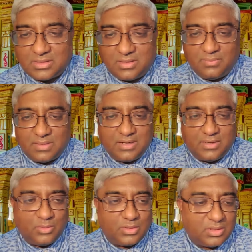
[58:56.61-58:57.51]
I'll hand
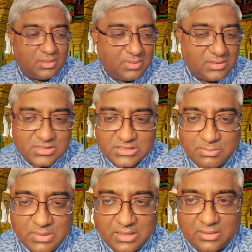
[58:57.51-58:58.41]
it over to him in
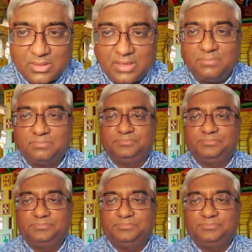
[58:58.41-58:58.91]
just a minute, okay?